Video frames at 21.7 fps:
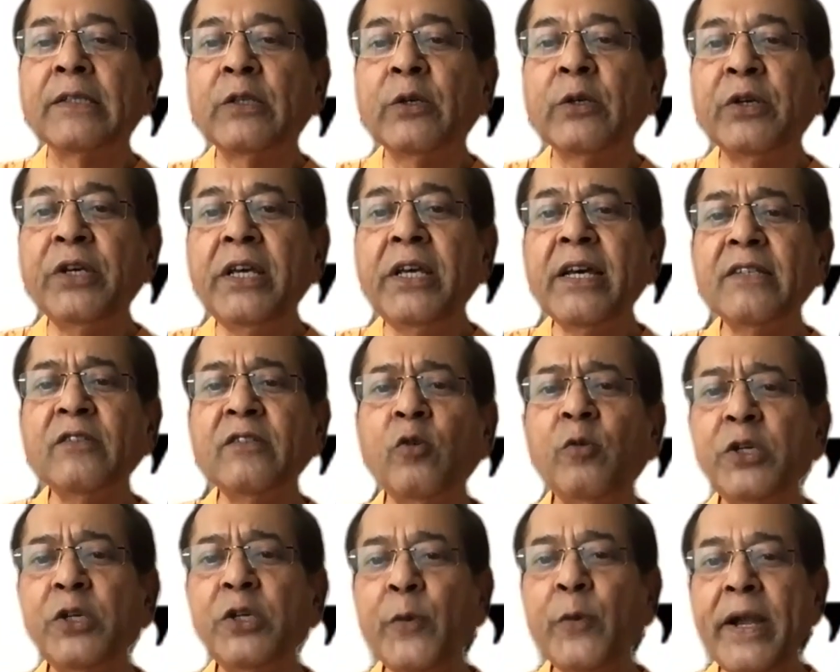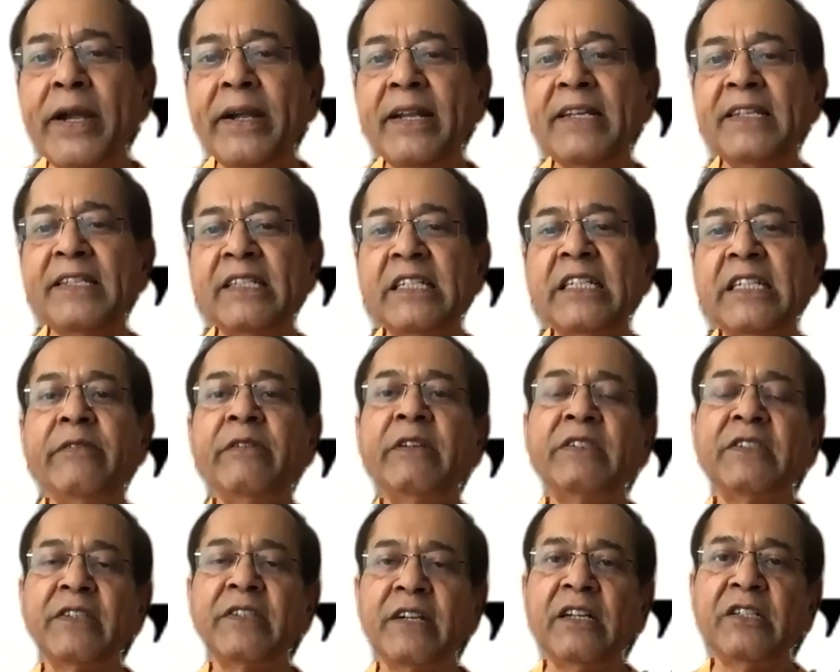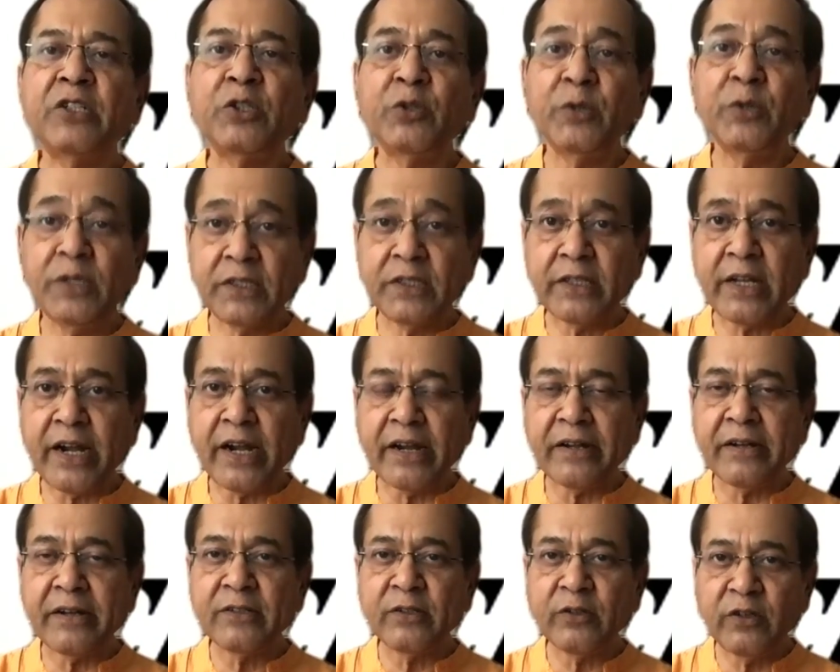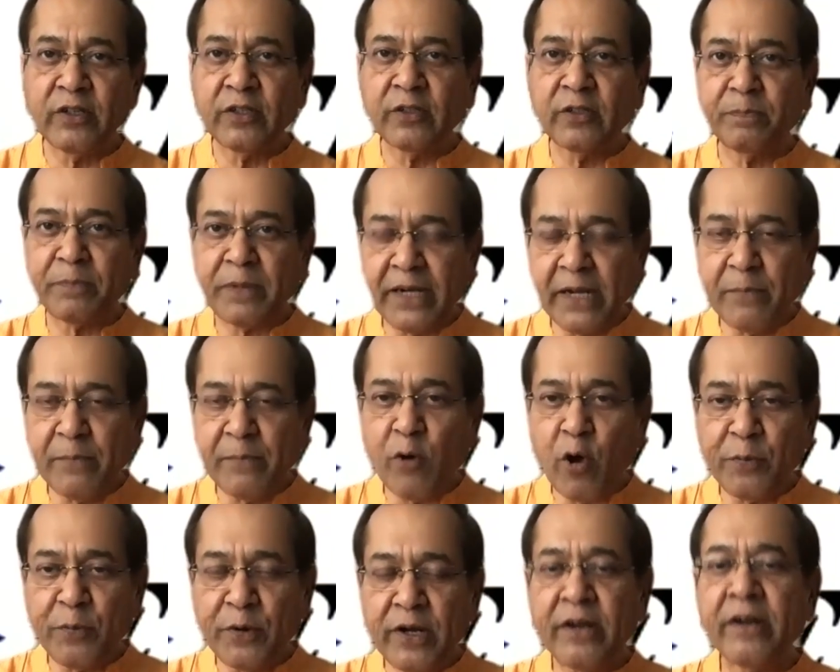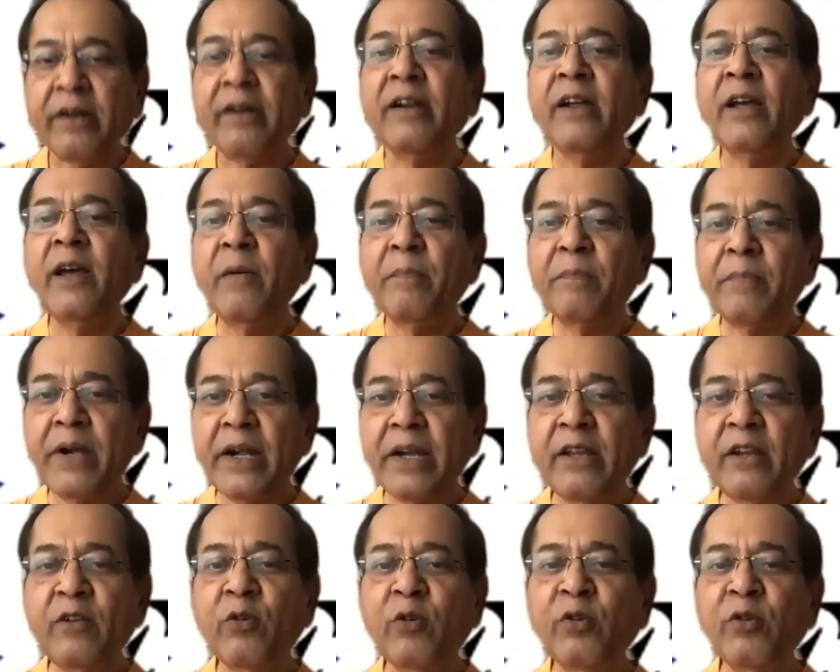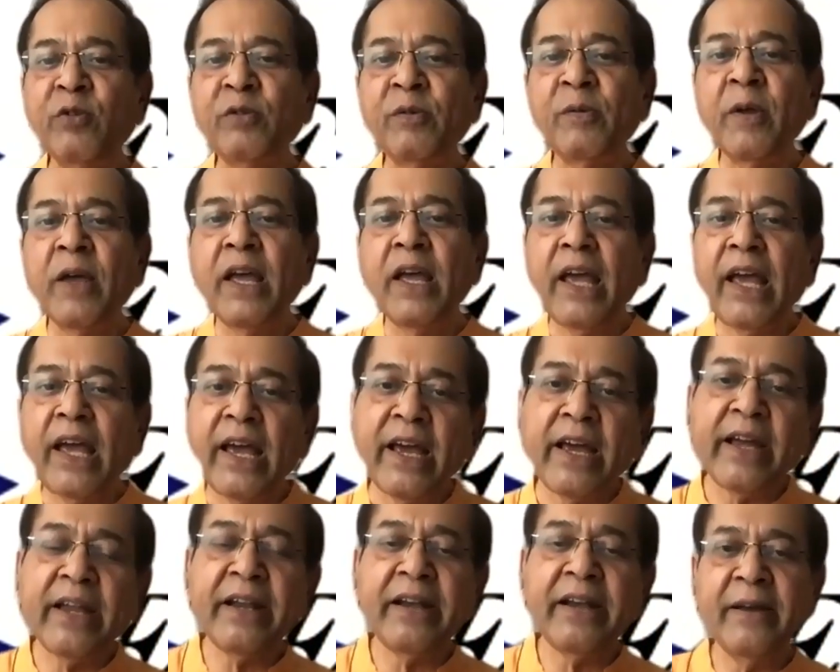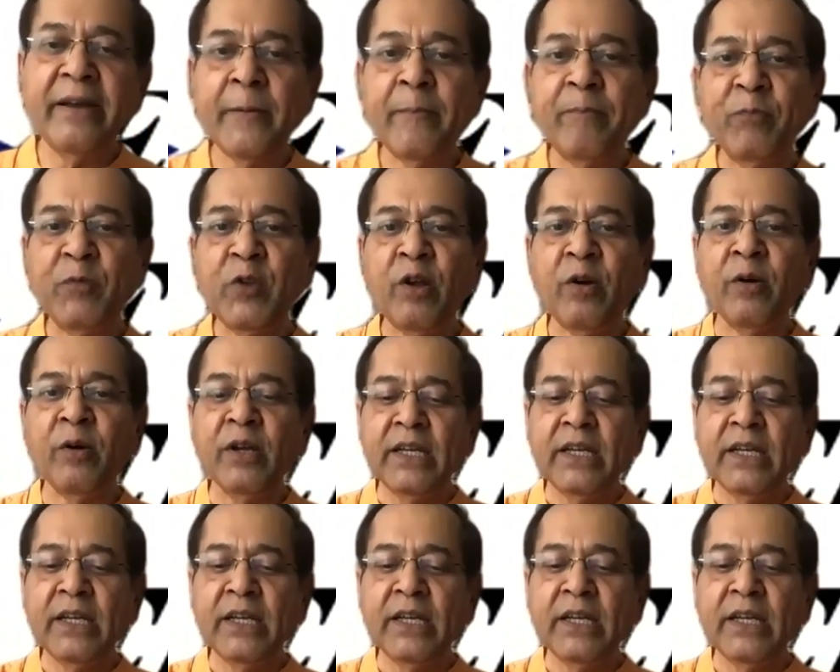So he has over 20 TV serials to his credit. So he's pretty popular, pretty known. And we want